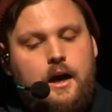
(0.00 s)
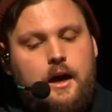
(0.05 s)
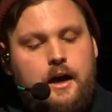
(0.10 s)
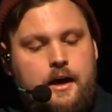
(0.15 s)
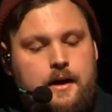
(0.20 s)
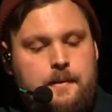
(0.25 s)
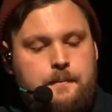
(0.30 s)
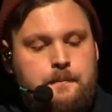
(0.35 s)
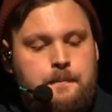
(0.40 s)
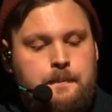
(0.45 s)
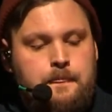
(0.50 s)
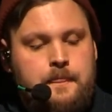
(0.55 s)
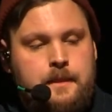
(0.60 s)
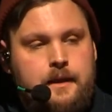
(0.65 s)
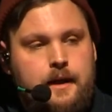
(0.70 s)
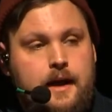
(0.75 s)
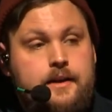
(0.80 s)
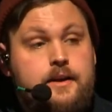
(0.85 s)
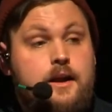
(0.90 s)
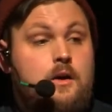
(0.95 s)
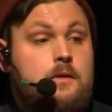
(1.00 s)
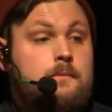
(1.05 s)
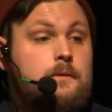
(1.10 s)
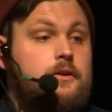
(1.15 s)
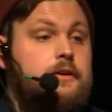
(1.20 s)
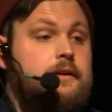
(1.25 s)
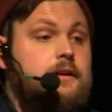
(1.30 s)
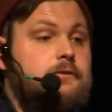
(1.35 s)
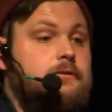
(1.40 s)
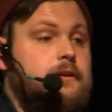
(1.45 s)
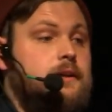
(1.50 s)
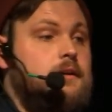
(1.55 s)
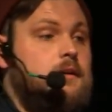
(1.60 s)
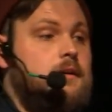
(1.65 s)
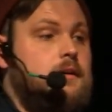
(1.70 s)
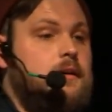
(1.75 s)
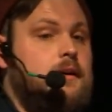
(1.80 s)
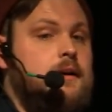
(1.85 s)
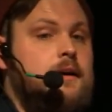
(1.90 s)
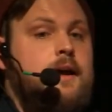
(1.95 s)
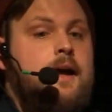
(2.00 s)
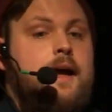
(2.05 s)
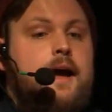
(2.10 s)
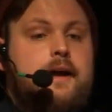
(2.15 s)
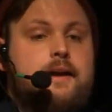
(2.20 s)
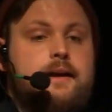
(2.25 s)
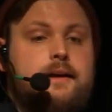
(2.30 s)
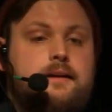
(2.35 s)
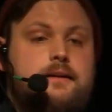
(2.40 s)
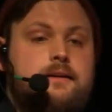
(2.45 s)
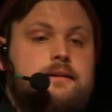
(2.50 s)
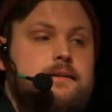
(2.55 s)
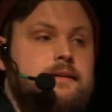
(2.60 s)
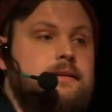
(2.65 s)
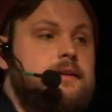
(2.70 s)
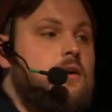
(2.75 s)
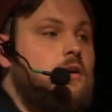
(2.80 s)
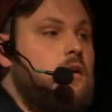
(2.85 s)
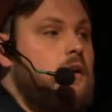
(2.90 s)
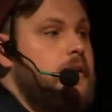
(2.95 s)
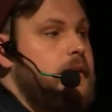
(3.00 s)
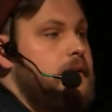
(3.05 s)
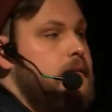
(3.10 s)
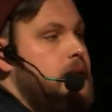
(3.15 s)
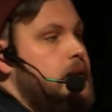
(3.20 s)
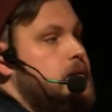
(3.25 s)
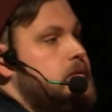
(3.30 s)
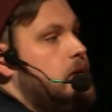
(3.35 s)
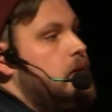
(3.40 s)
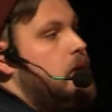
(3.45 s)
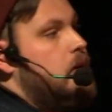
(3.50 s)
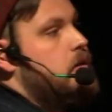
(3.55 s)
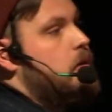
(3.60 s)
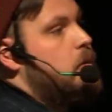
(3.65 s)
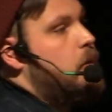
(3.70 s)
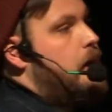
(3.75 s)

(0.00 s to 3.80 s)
And now I'm learning VR. And I guarantee that all these things along the